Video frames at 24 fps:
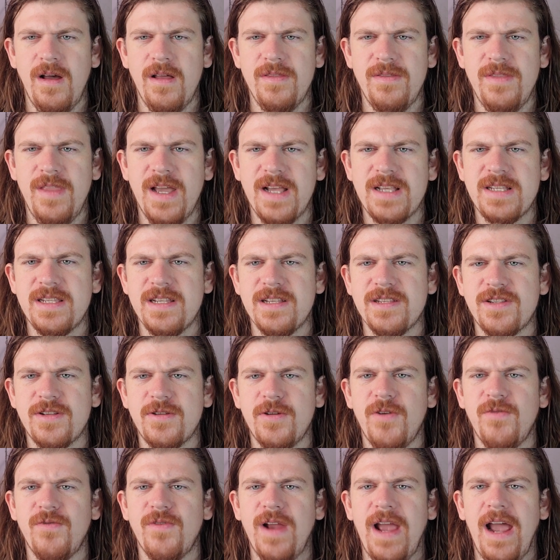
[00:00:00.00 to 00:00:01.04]
Next is to
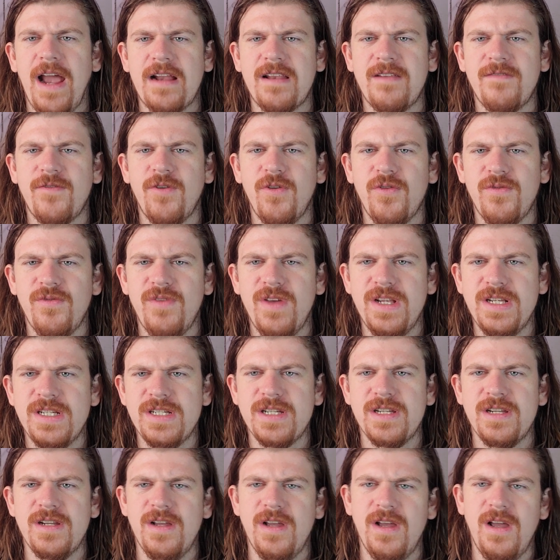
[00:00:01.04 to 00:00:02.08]
go for active
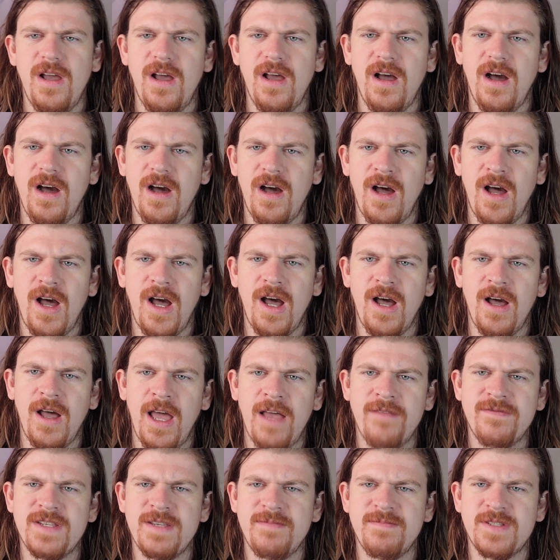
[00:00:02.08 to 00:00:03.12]
goldfish. I
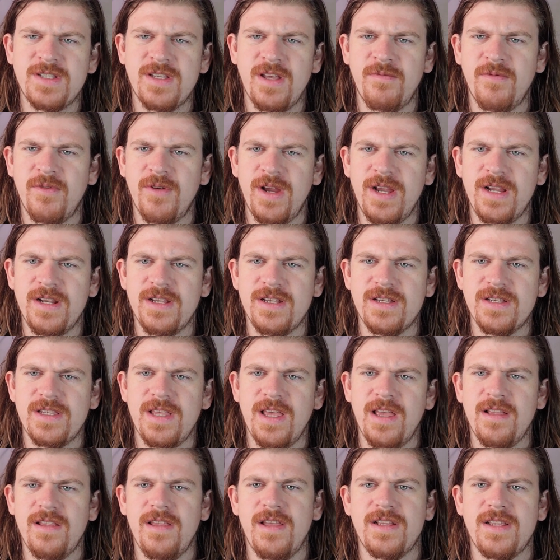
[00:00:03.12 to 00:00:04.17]
have seen some verandas
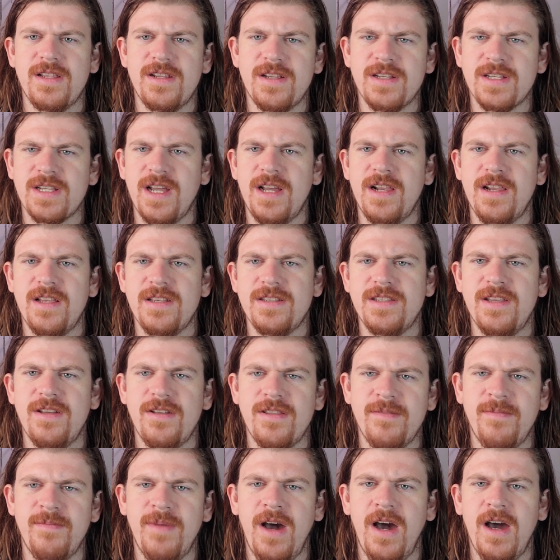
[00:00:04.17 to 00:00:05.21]
that like to just kind of sit
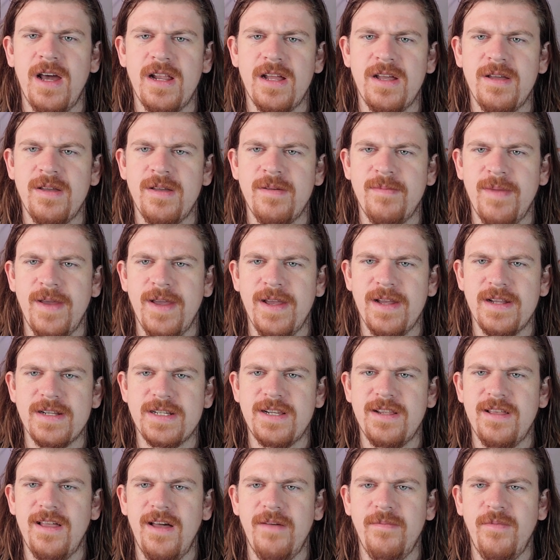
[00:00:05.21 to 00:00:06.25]
on the bottom and
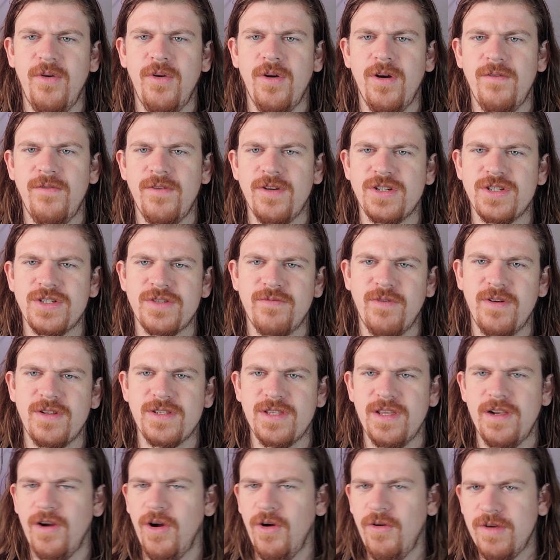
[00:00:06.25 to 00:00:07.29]
chill out more, versus
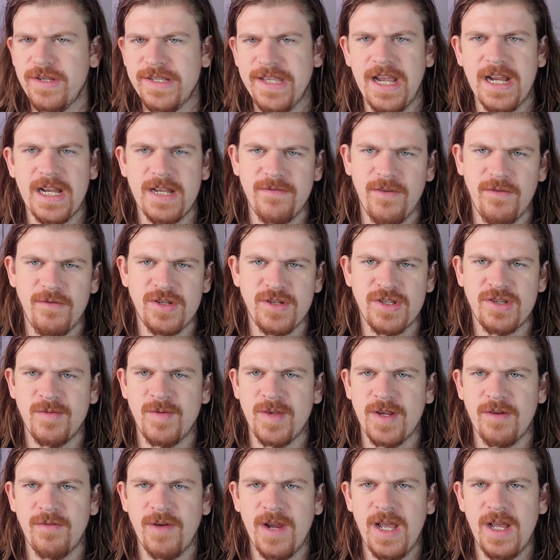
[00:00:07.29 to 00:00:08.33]
ones that are always active, always
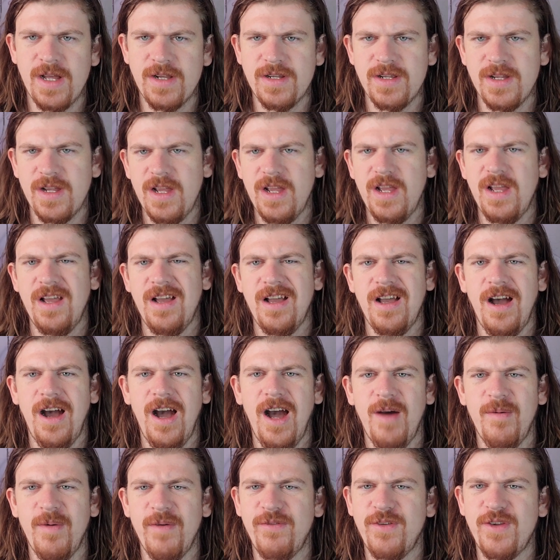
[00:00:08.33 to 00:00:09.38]
swimming around.
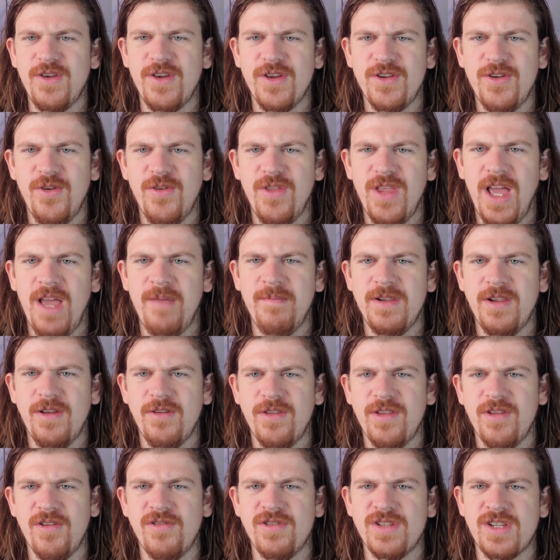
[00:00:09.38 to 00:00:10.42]
If you can know them and
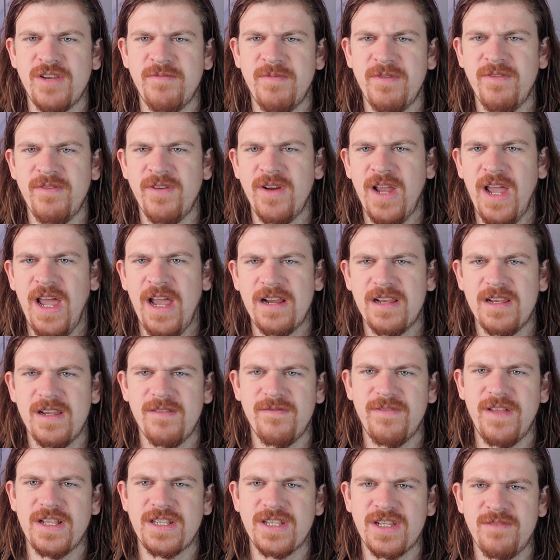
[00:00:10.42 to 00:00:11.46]
know that they're always going to be very
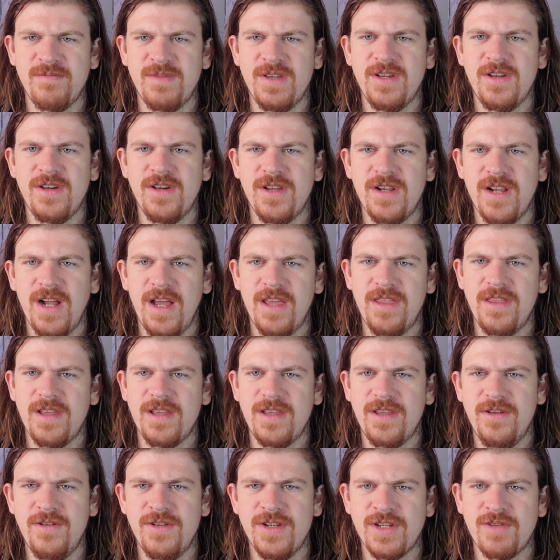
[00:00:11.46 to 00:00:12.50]
active, that's going to be good. I
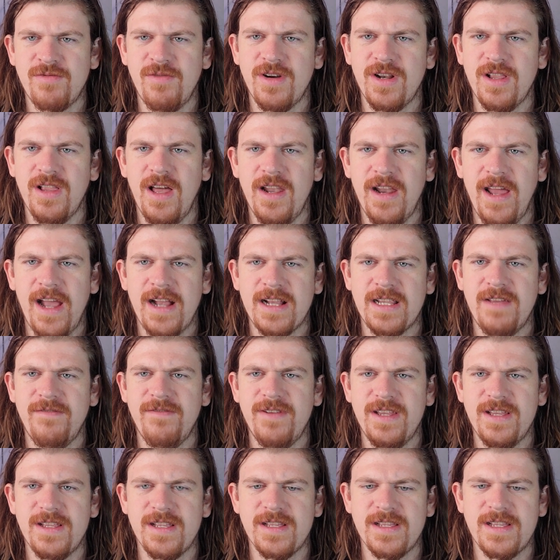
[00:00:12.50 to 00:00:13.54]
think you just want a lot of
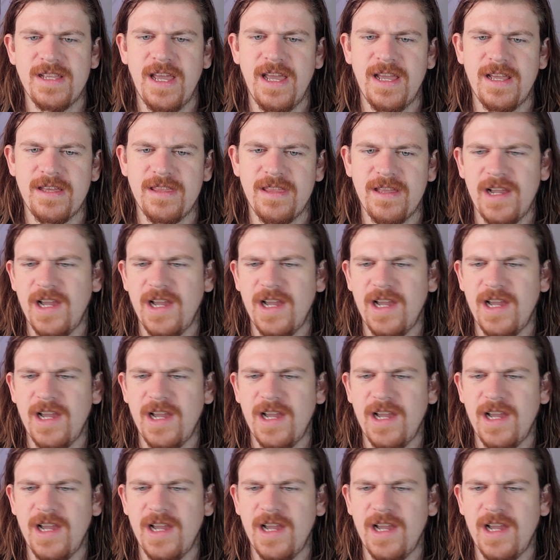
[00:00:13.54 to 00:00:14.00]
activity in the tank.